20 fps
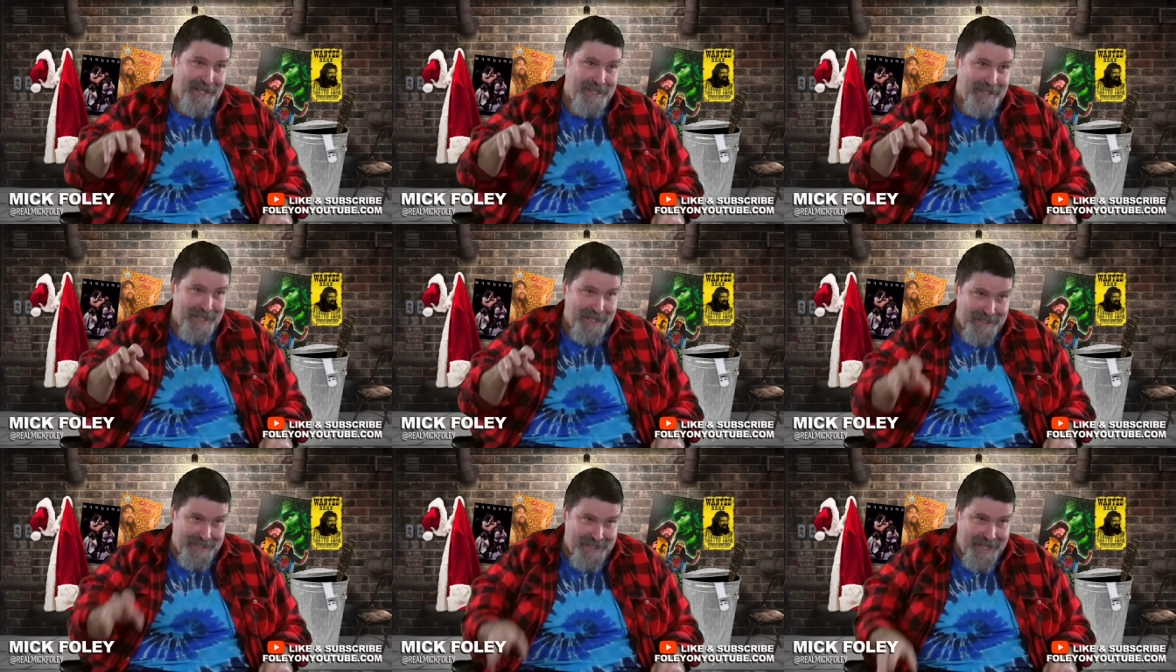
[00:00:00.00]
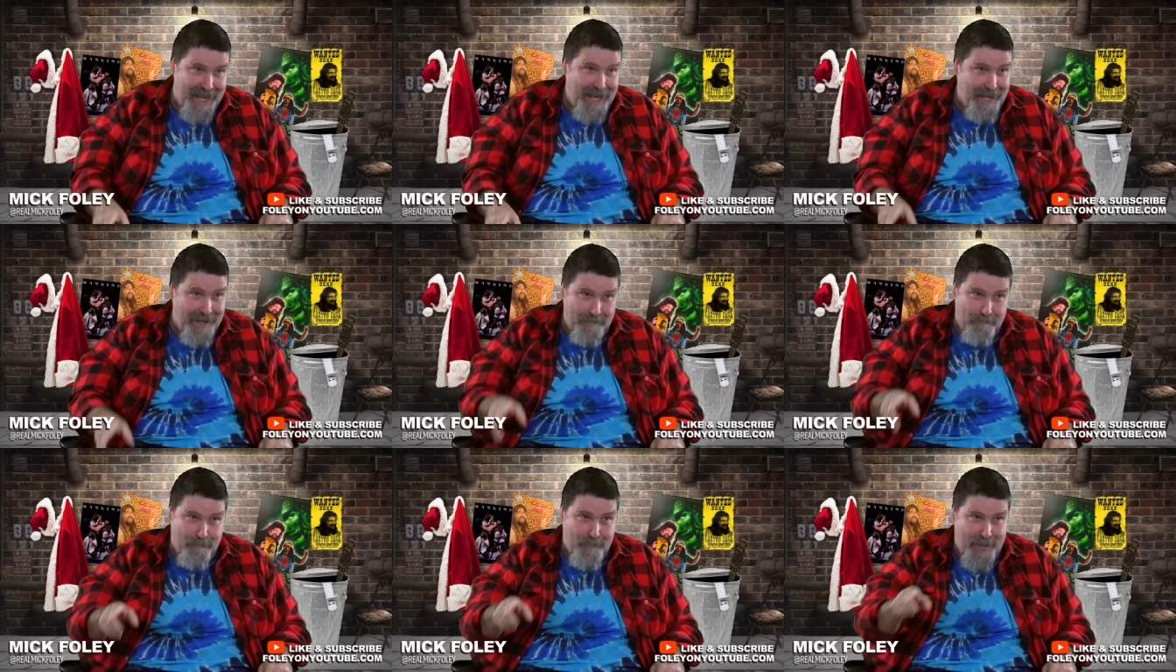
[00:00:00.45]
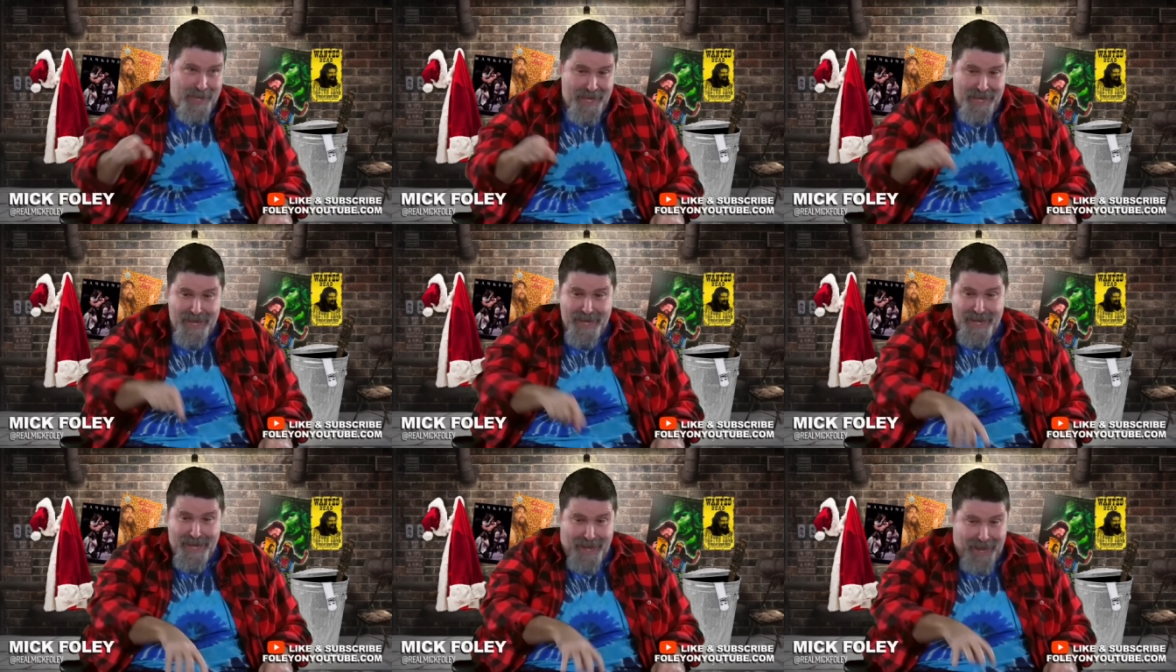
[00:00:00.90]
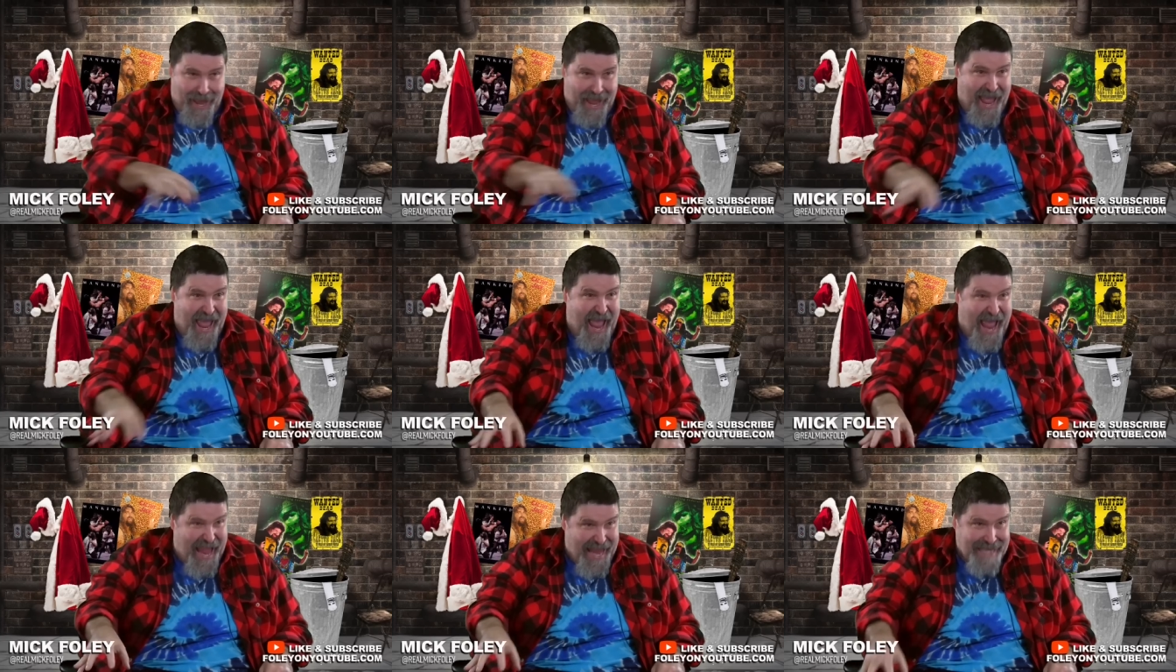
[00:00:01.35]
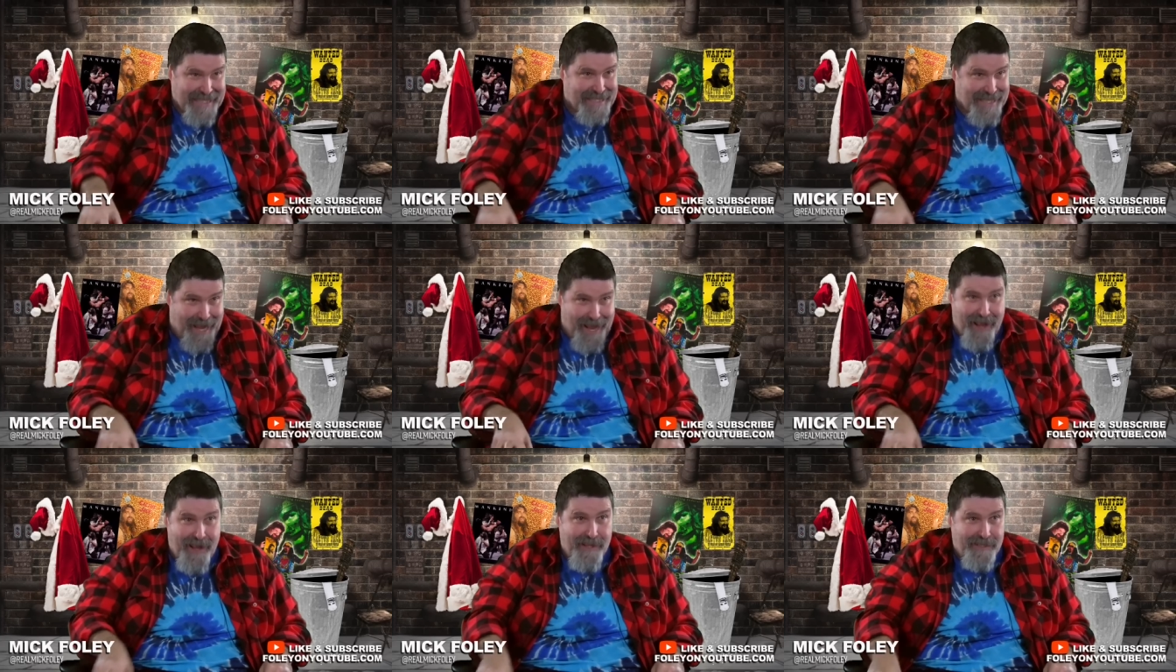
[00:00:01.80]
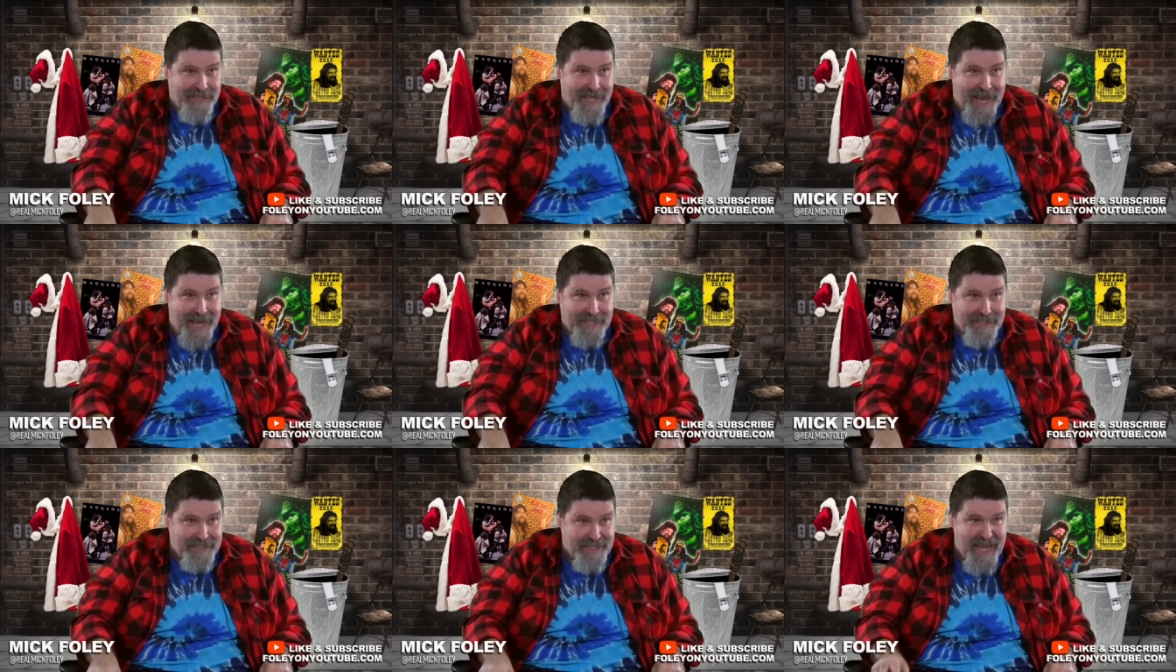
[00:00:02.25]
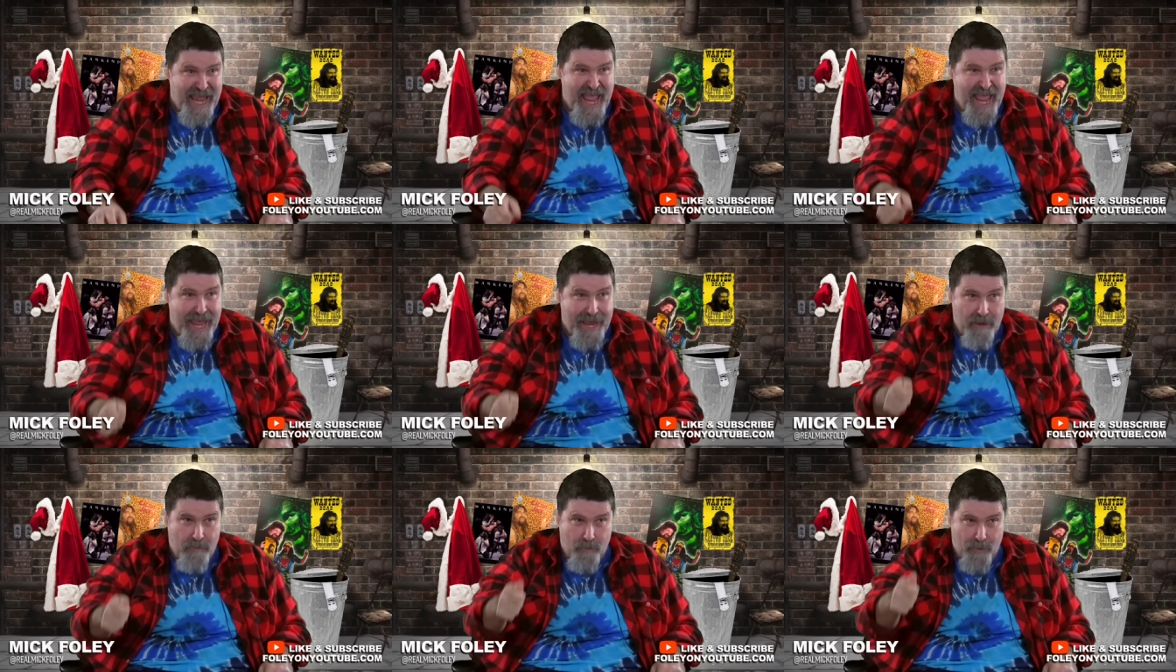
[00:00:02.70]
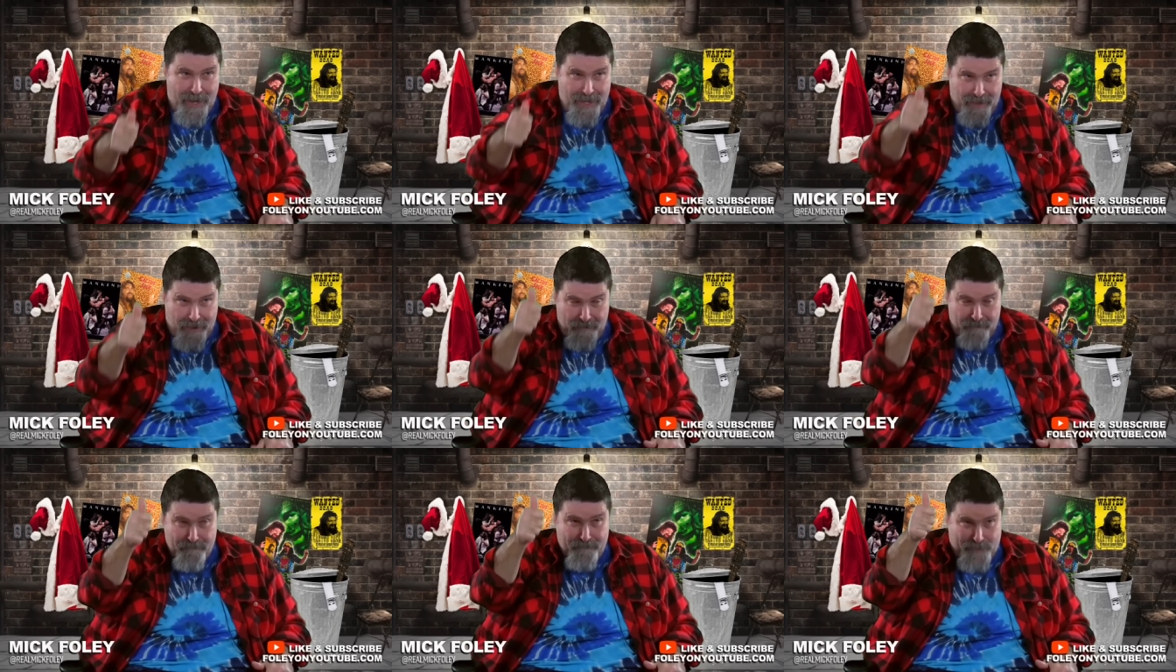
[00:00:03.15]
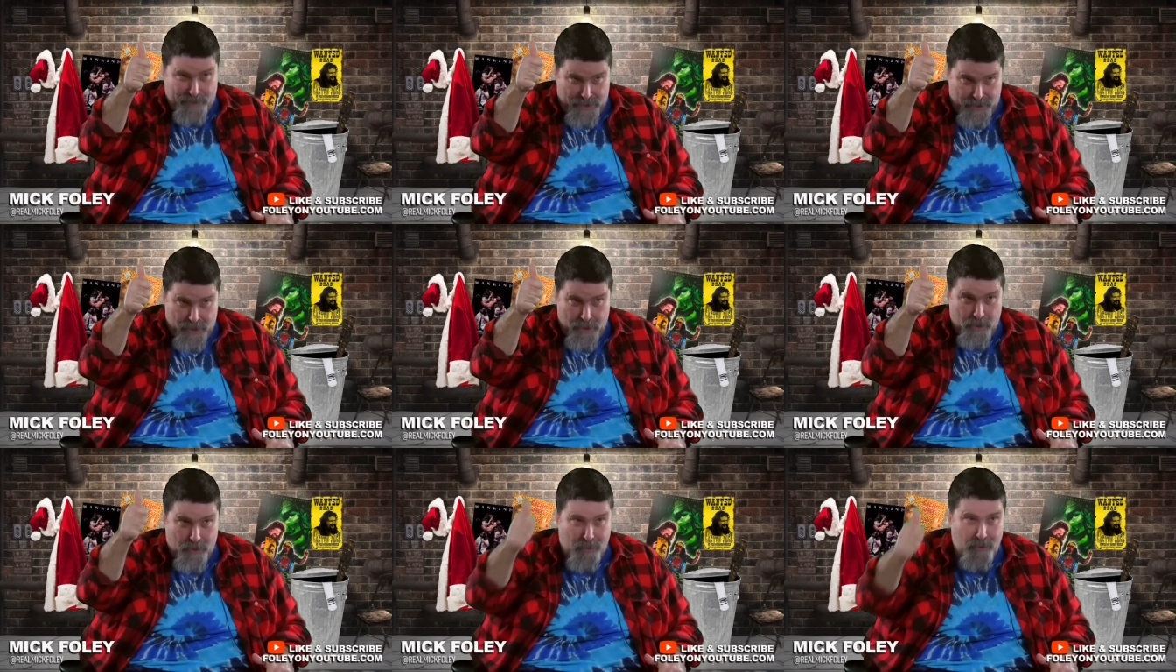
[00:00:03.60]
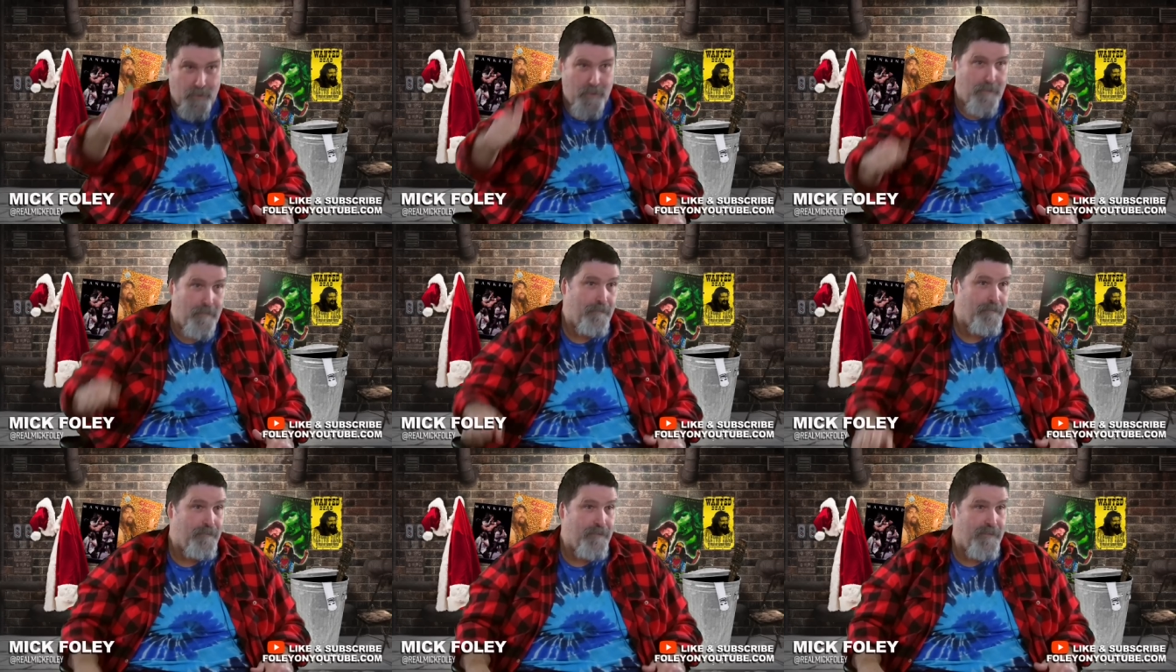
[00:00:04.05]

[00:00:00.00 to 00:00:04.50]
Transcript: that DDP at on that day went up to